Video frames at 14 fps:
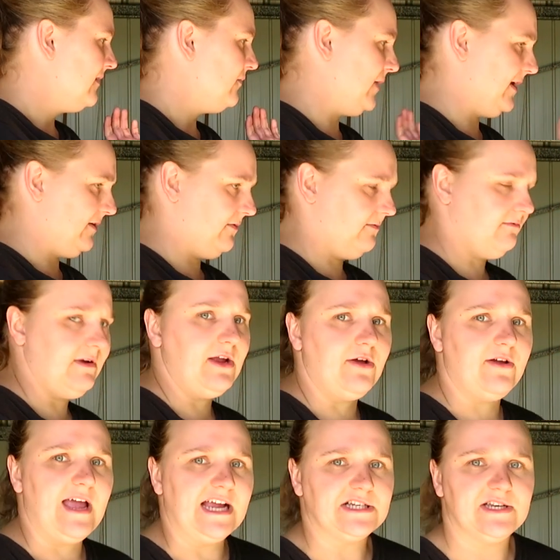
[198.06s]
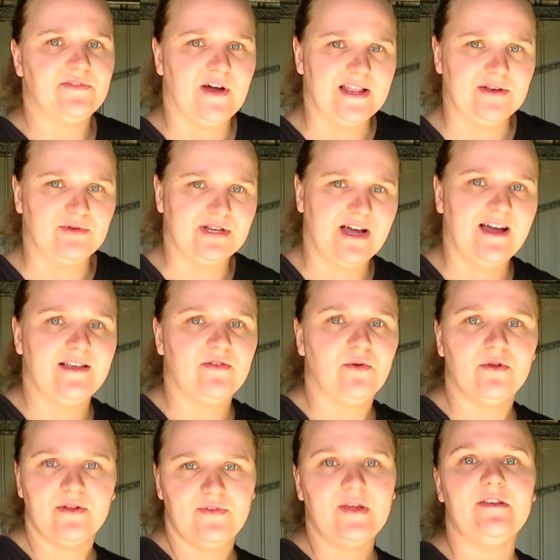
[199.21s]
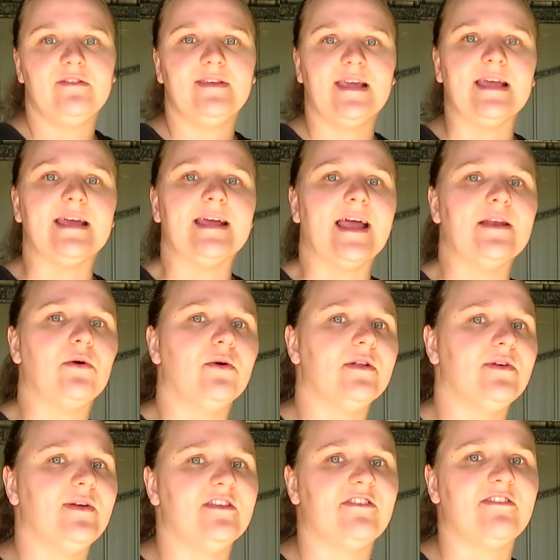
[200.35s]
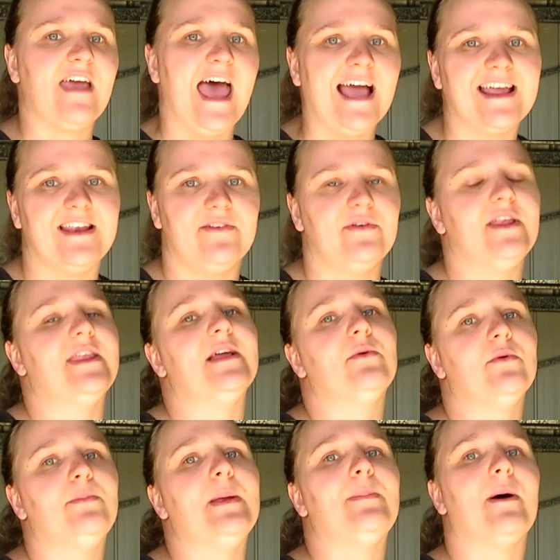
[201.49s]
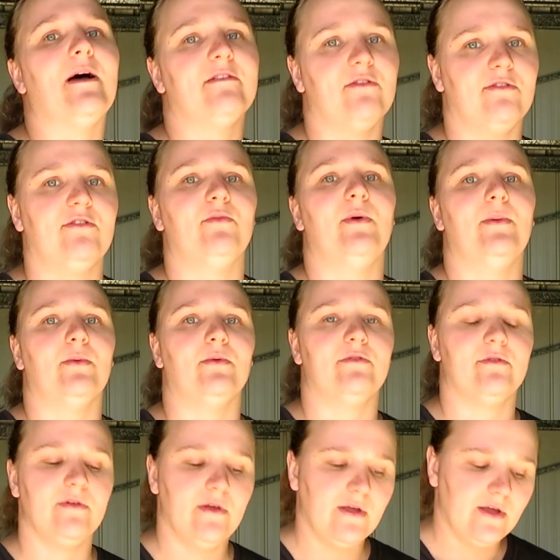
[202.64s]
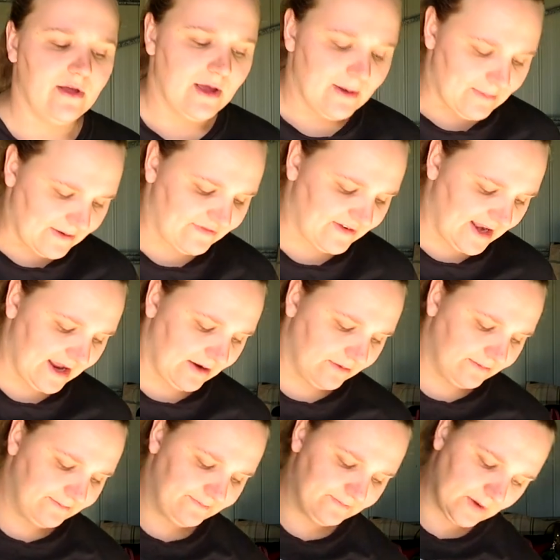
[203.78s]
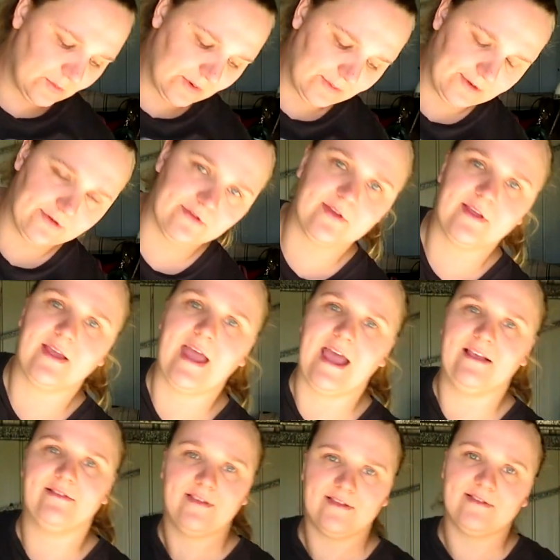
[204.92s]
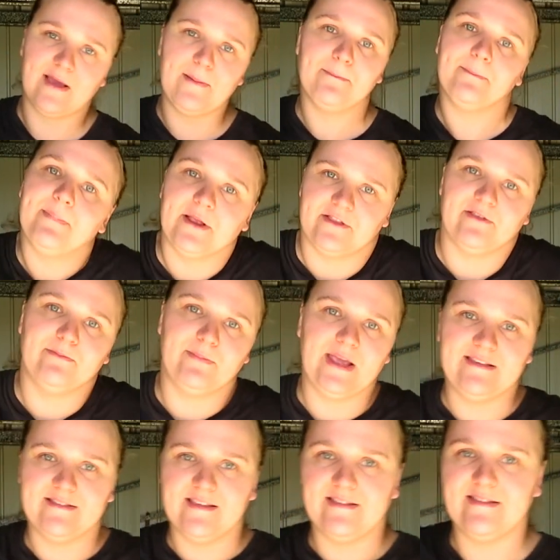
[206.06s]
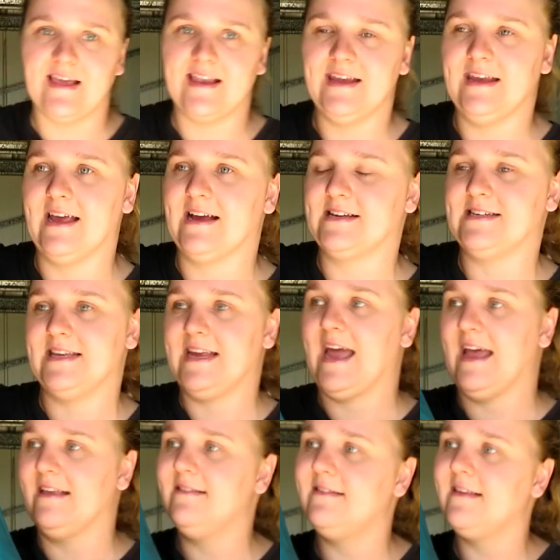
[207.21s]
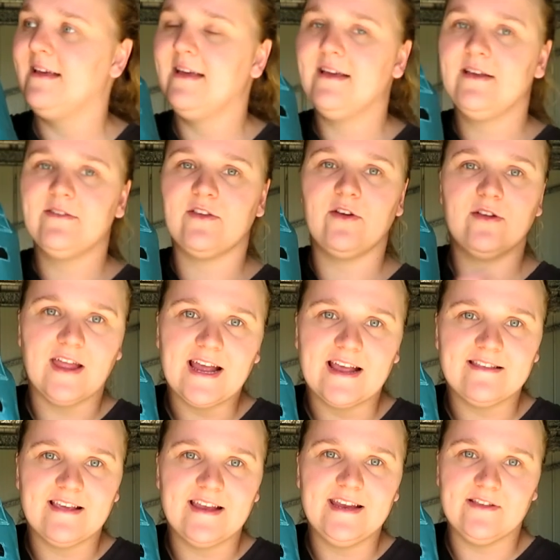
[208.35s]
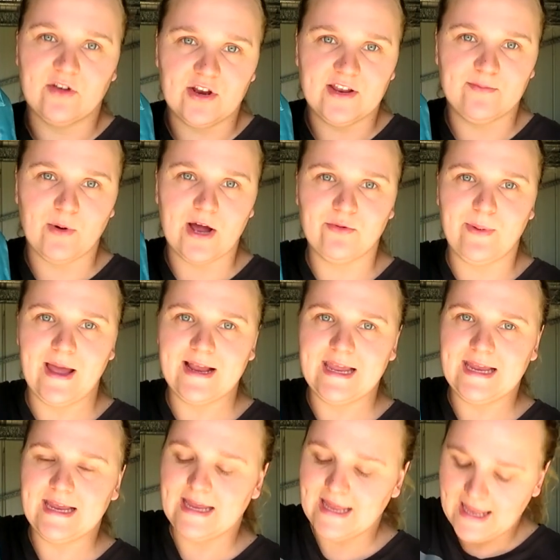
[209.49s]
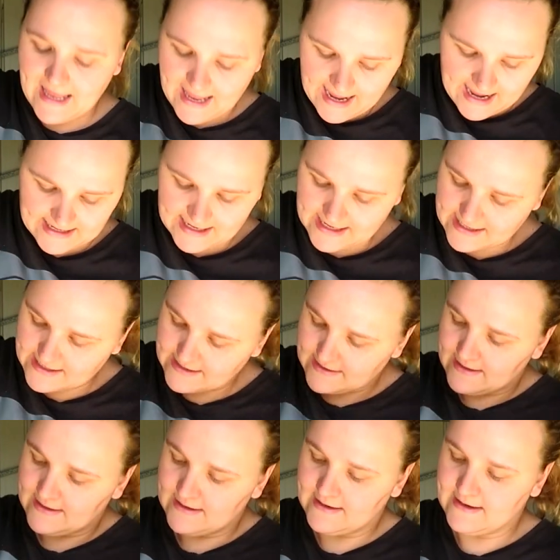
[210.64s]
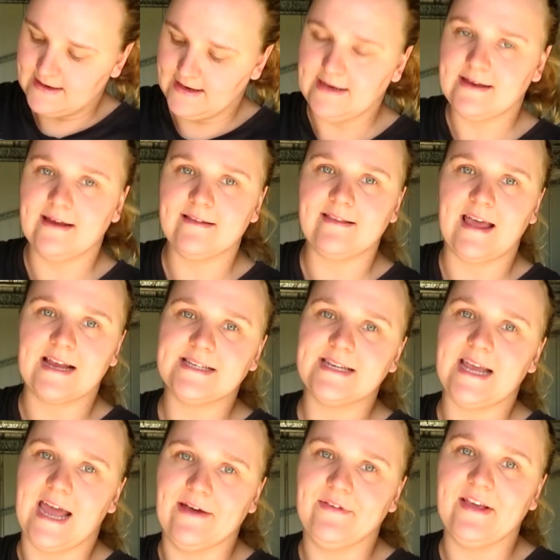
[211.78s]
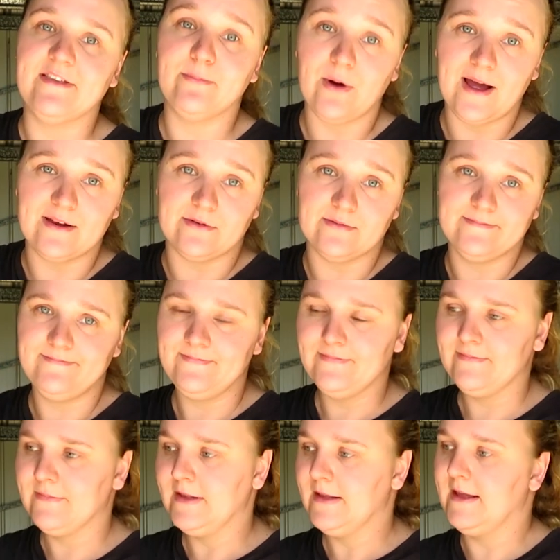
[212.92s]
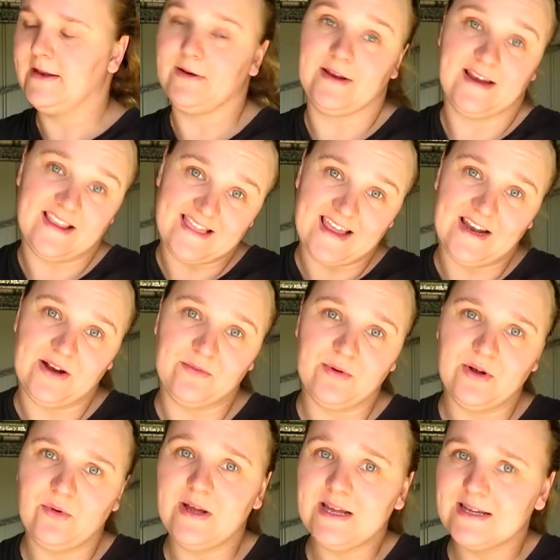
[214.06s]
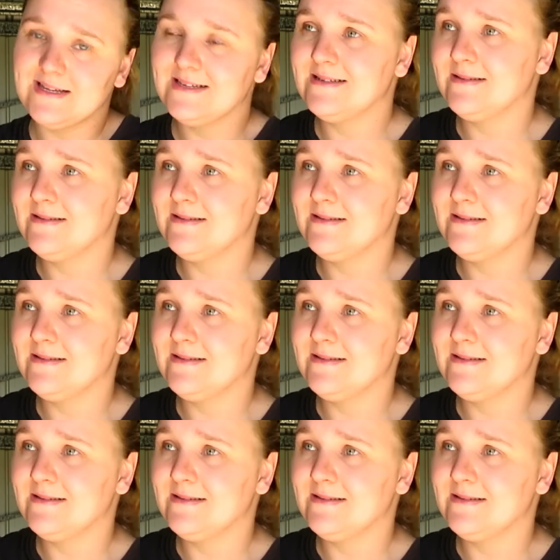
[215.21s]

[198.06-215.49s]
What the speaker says: when Ringo actually finally retires, all of his gear and all of his Tack and everything will be passed on to Wibbles. But for now, Wibbles has some bits and pieces that he actually has. So like I said, he's got his bridle bag here, and in it, he does actually have his bridle. I'm going to get that out real quick.